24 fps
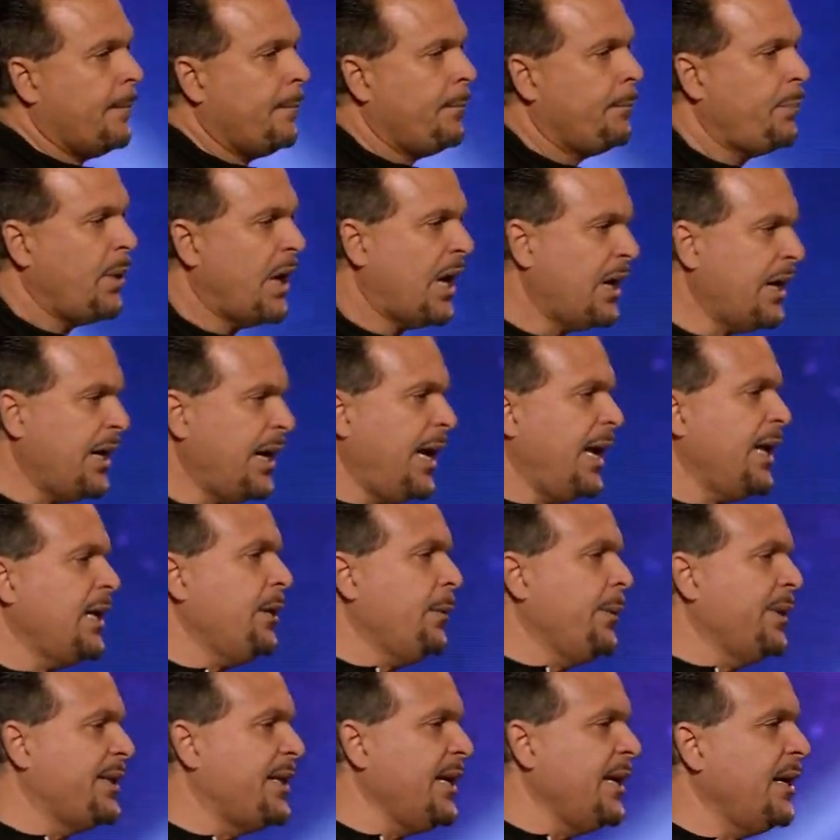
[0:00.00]
But I'm going to end it
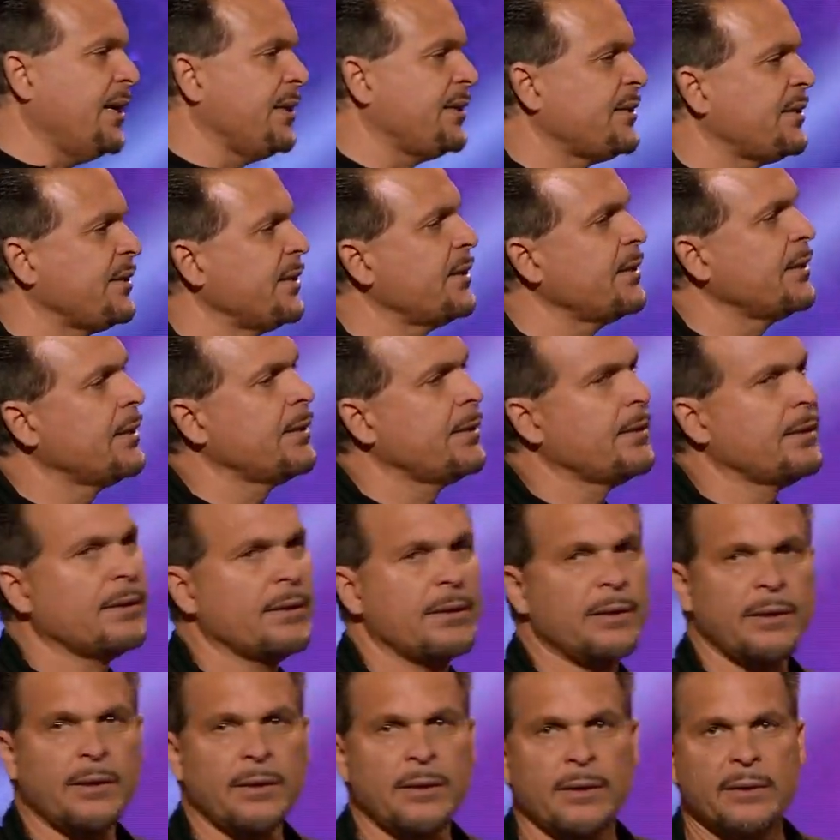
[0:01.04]
with this,
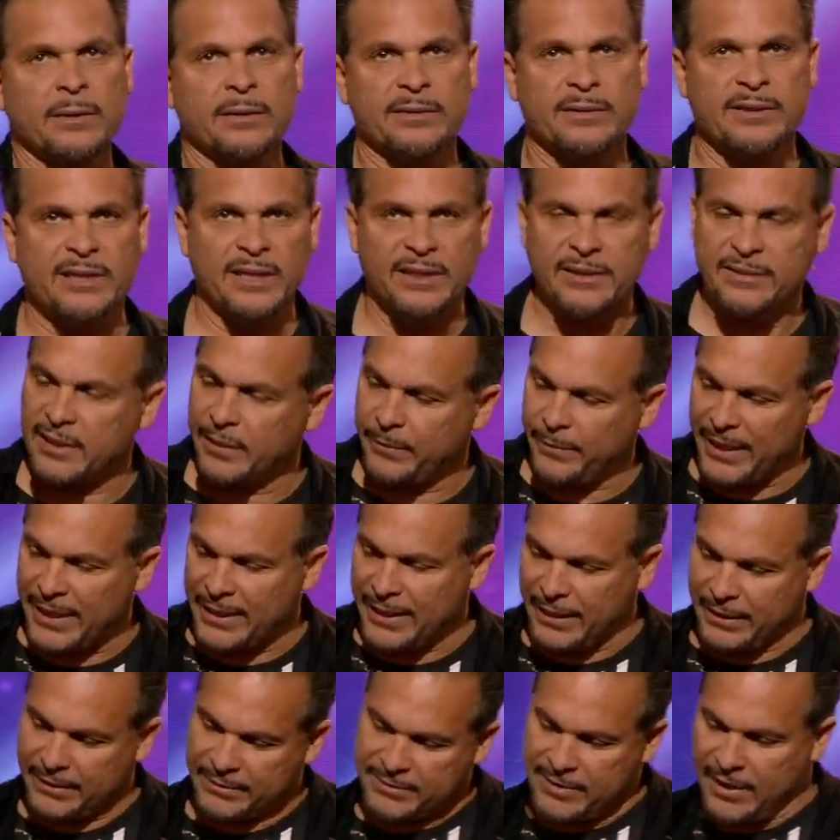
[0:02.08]
since I ran
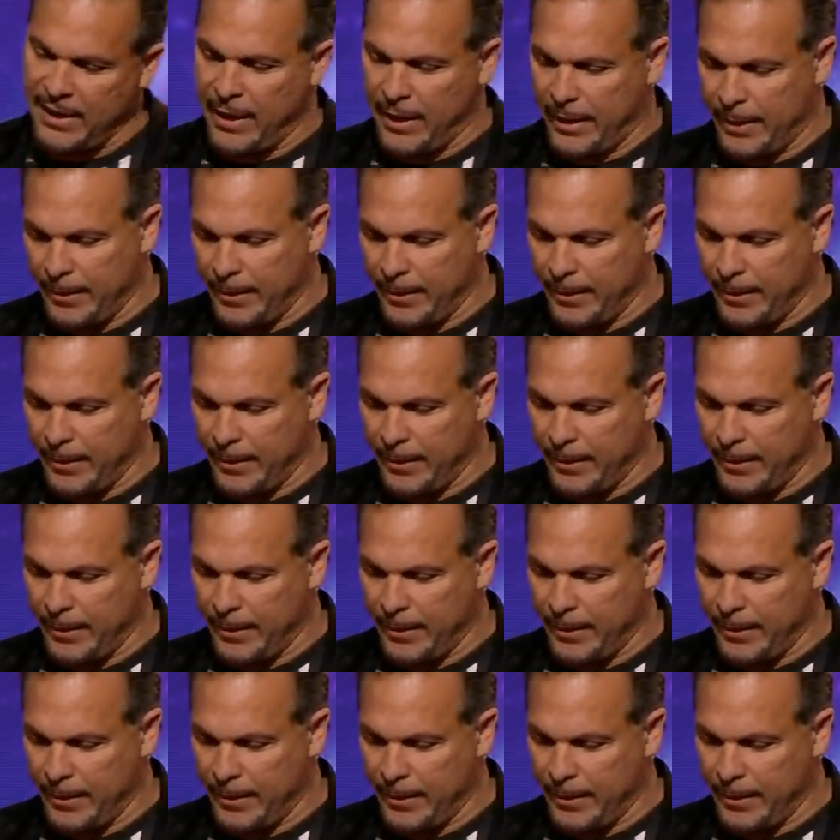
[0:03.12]
out of time.